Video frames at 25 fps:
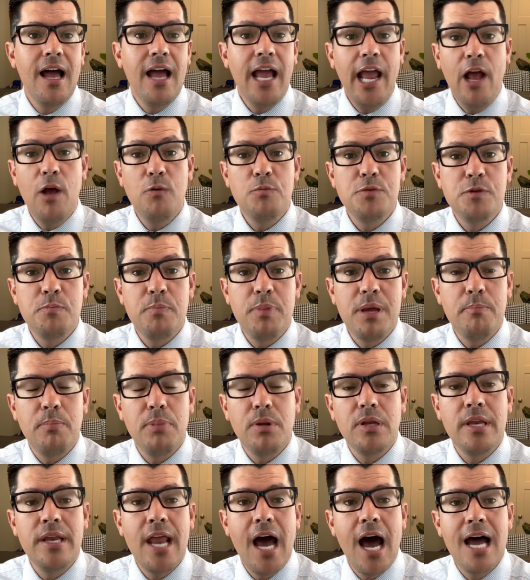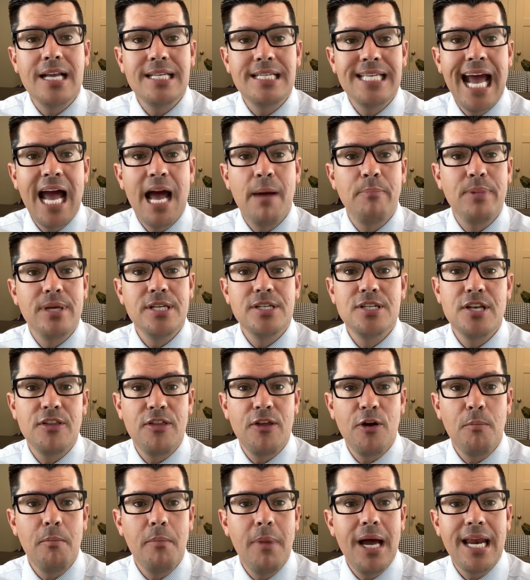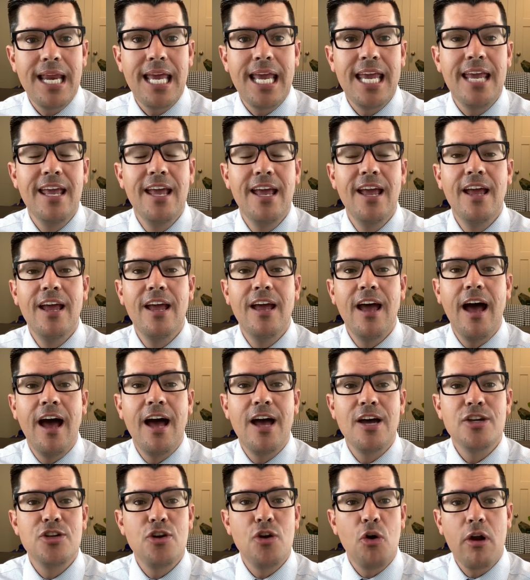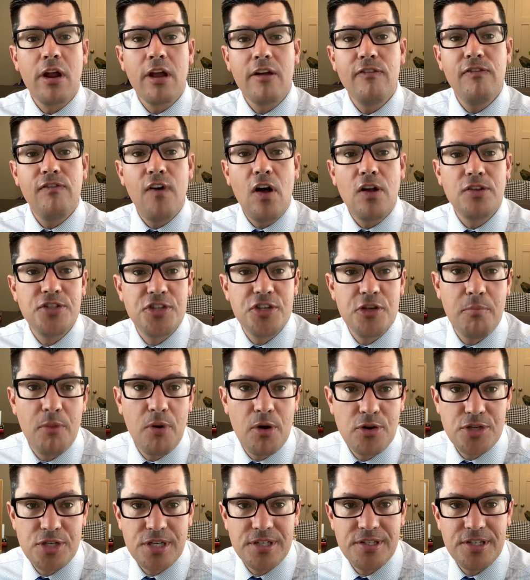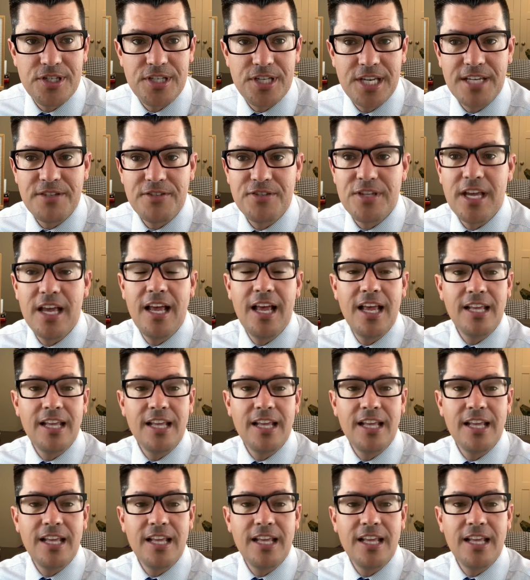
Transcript: helps people not tap into their money uh, during false emergencies?